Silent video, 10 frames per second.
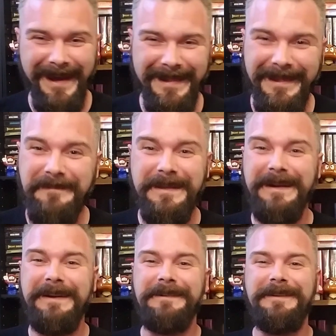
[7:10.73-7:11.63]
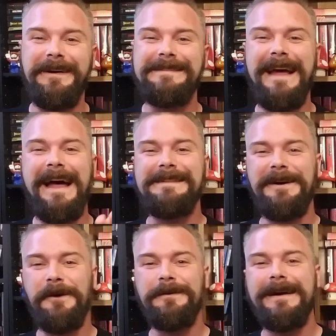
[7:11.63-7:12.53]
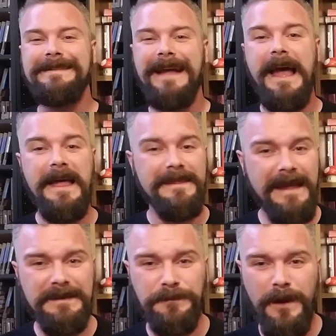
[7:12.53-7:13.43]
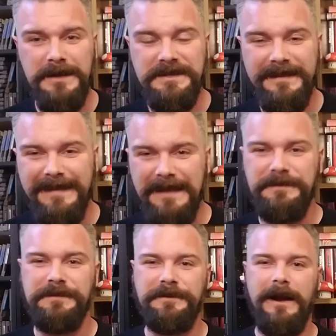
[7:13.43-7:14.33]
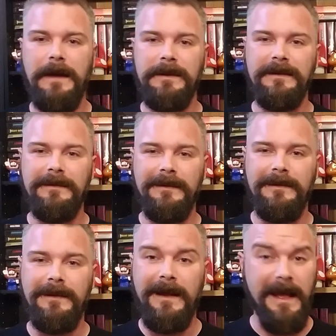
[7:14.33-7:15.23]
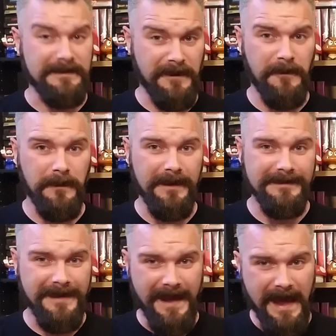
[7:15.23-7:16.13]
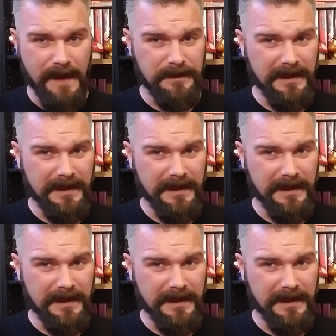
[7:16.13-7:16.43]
I'd love to hear your thoughts. As always, thanks for watching, thanks for subscribing, and as always, happy